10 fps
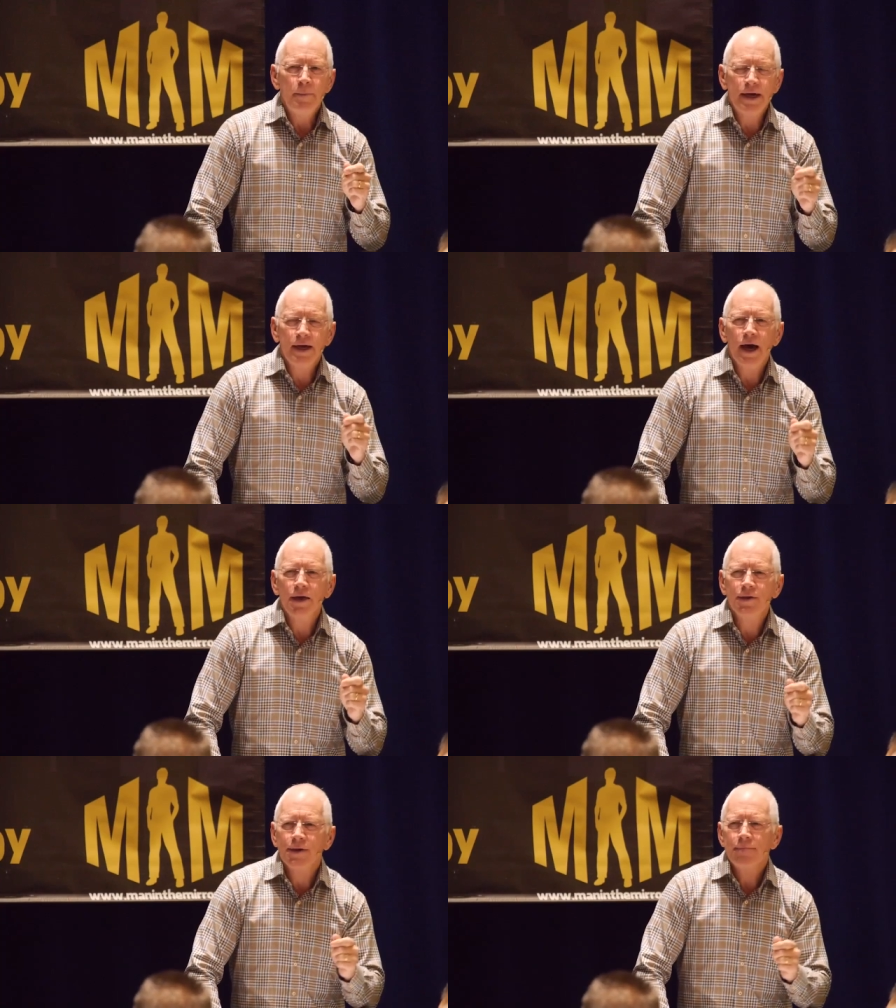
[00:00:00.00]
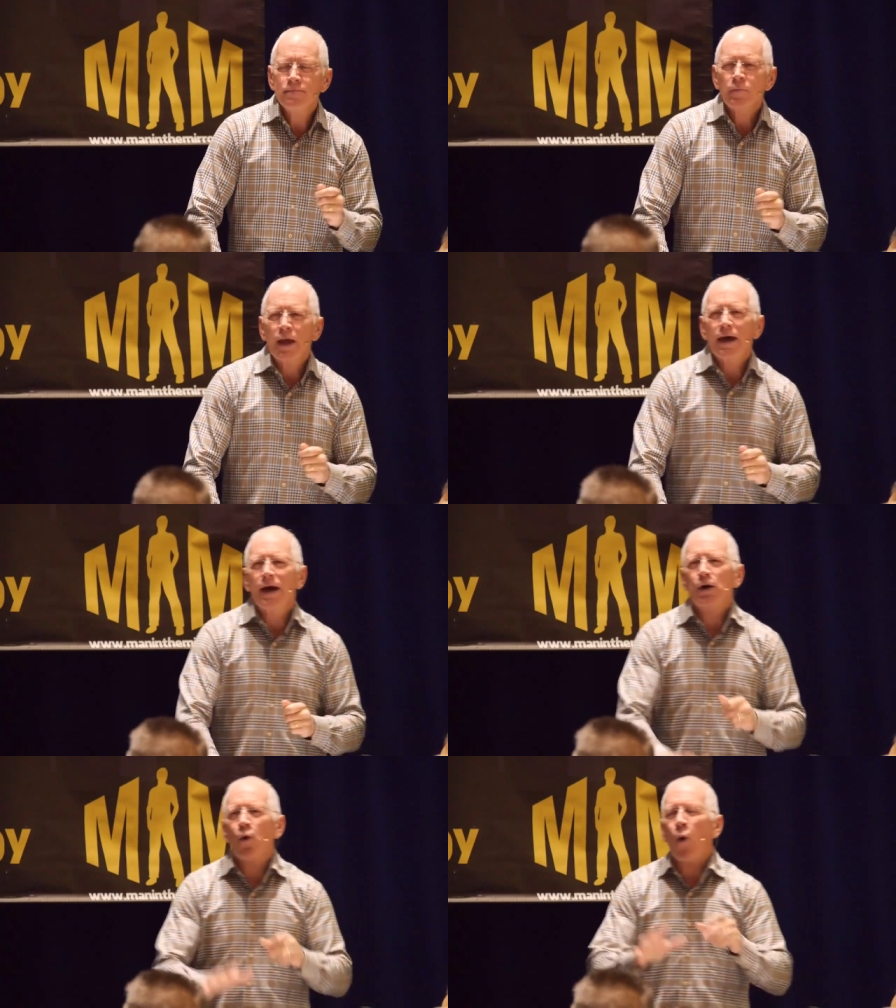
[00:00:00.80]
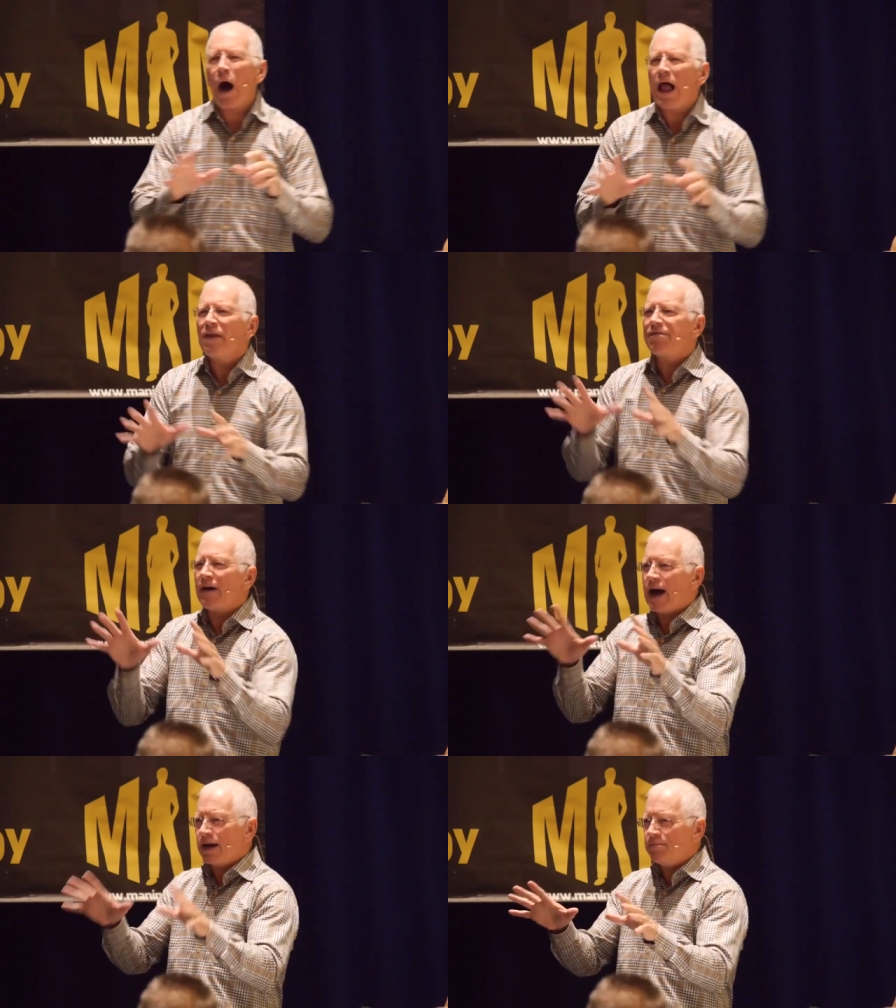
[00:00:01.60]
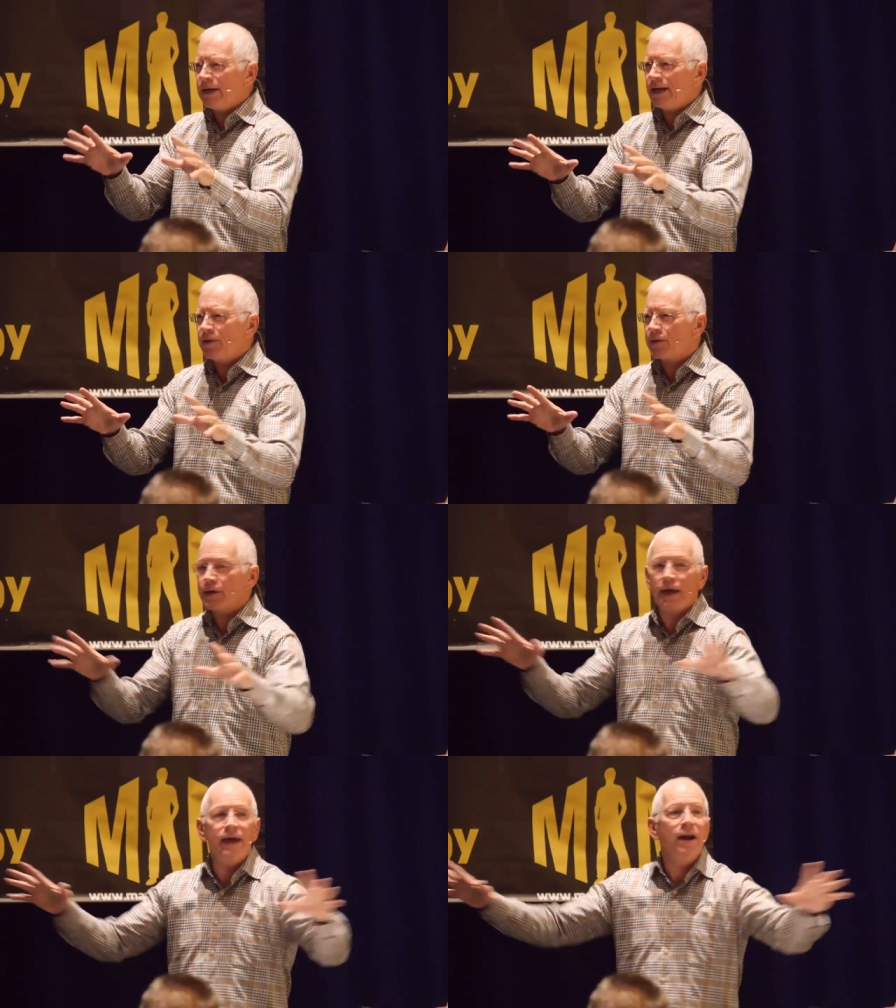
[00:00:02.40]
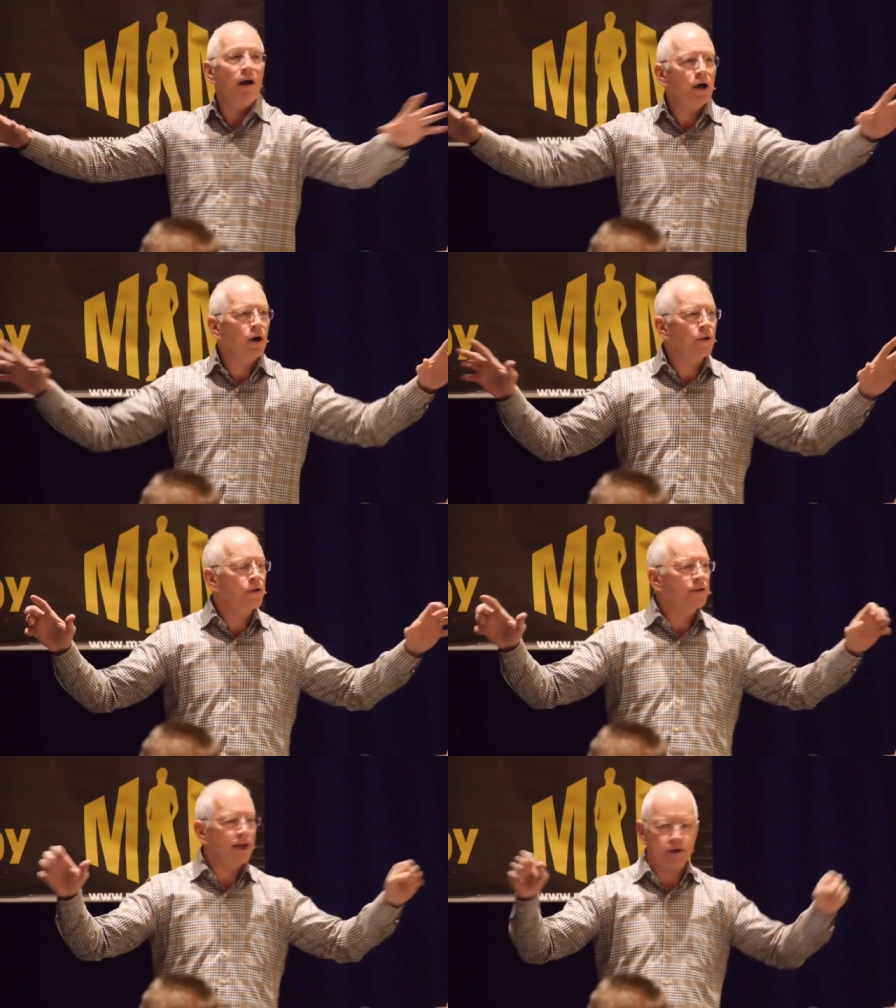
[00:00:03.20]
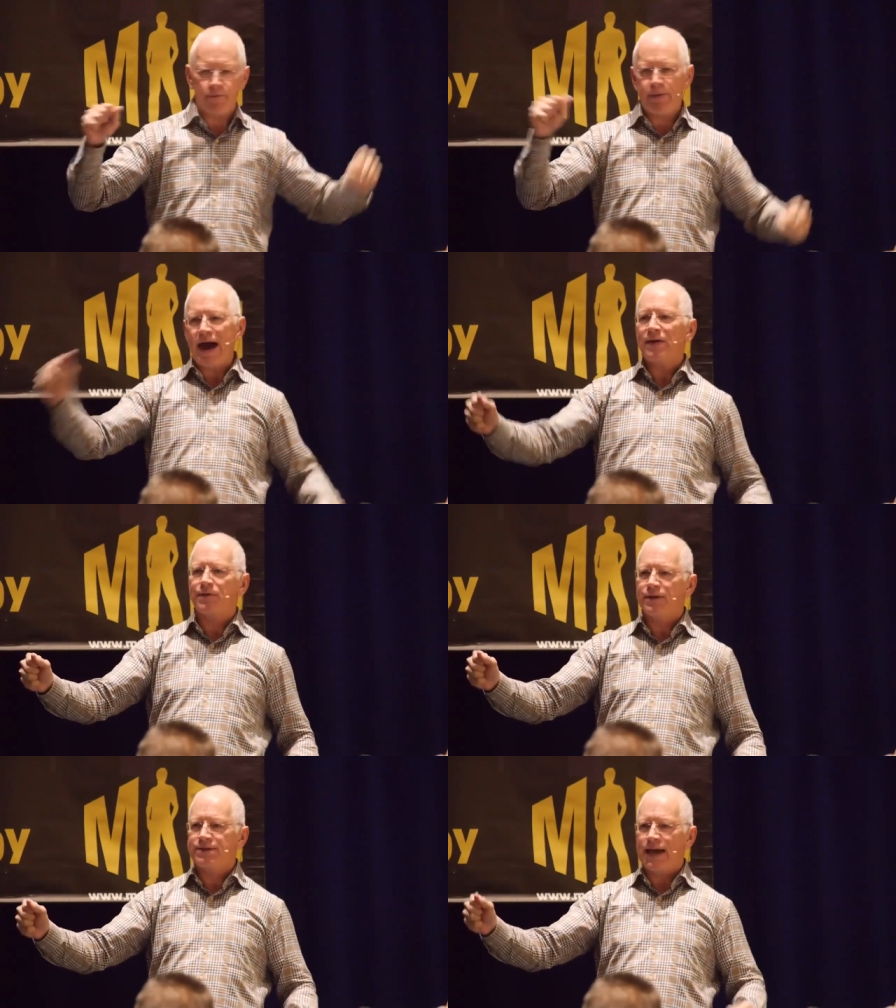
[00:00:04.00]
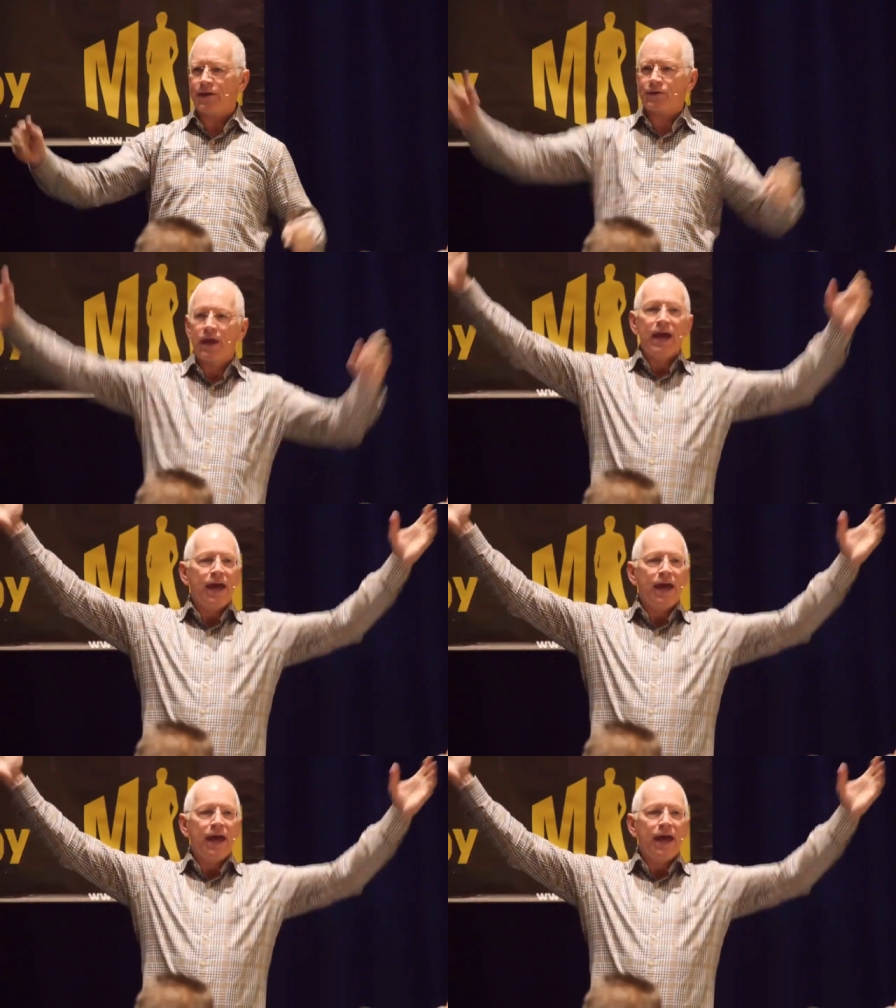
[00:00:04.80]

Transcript: because uh, qualified means in our culture that you pass the test